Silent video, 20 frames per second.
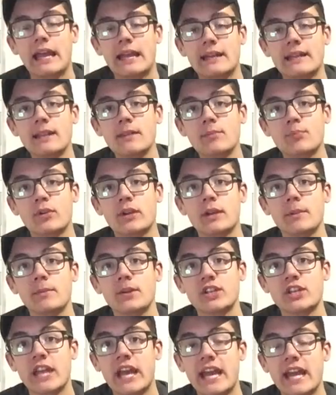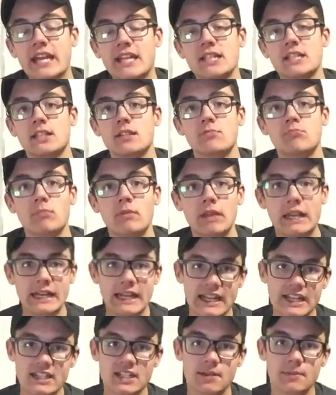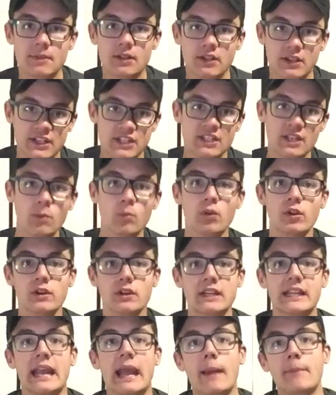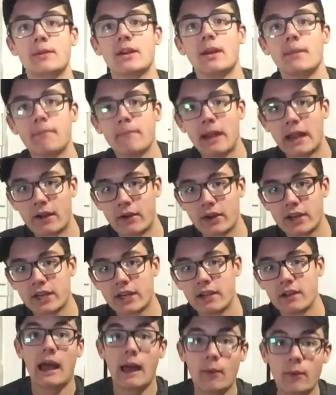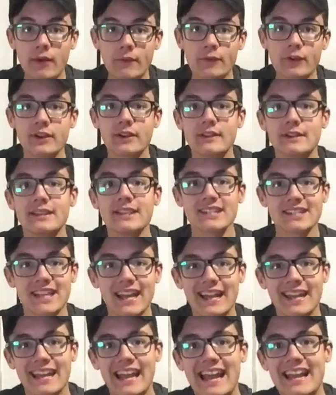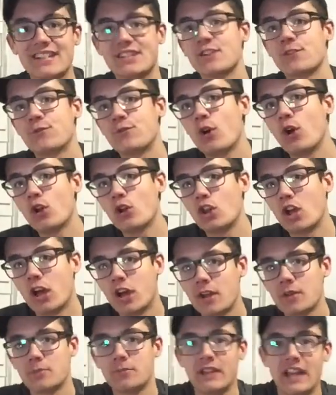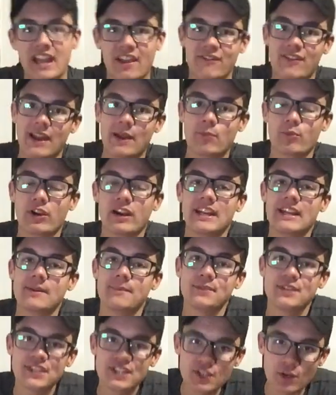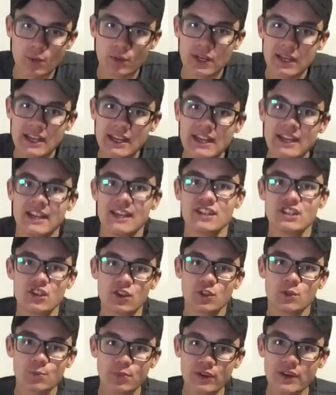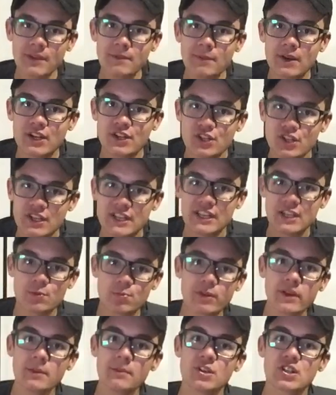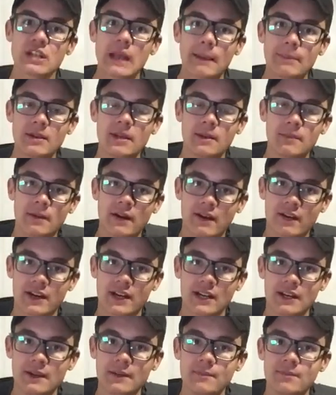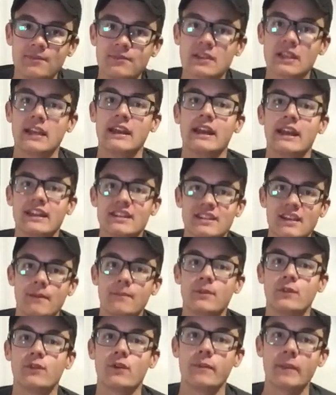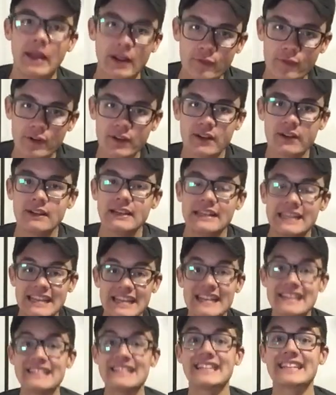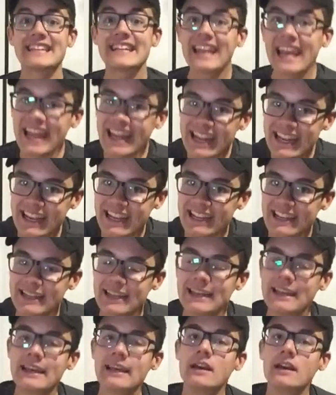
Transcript: and he pretty much has enhanced ability similar to Captain America. However, this guy has a full-on black vibranium suit. So he's pretty much Captain America, except from Africa is a king,